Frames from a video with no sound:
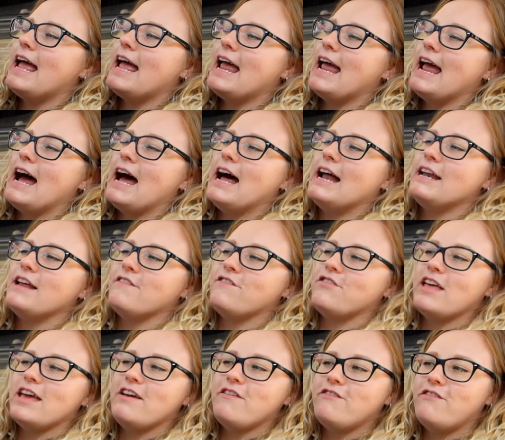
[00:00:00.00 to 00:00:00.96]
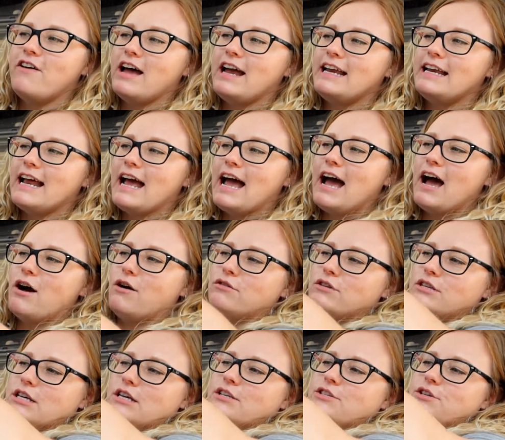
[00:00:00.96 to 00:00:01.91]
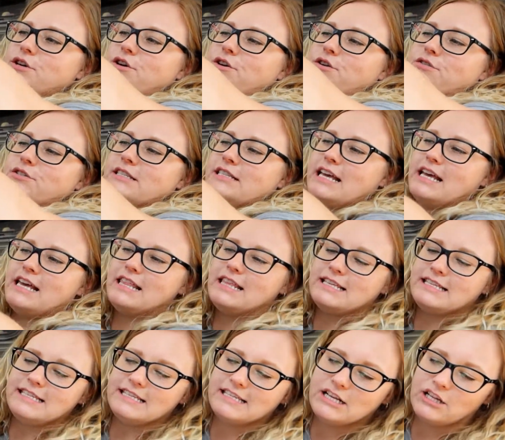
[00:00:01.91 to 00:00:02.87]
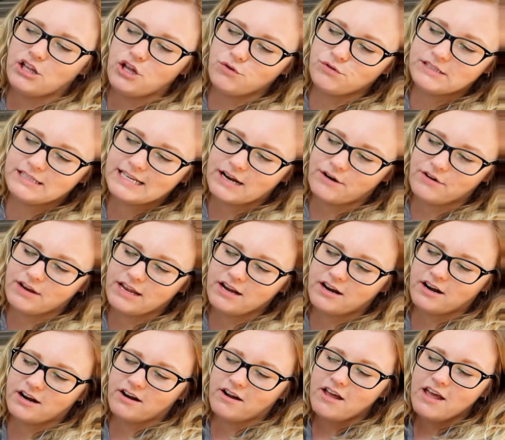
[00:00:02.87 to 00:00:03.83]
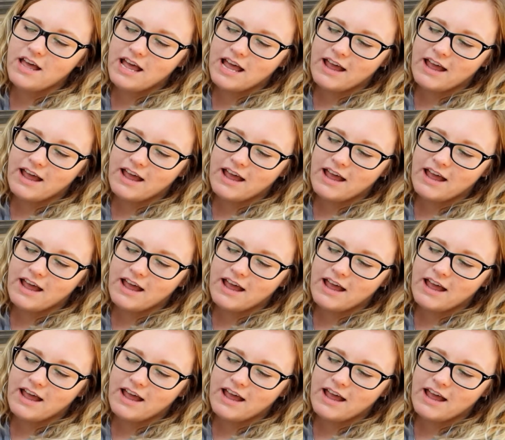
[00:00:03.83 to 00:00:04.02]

And if they find out, so say this is closed down here,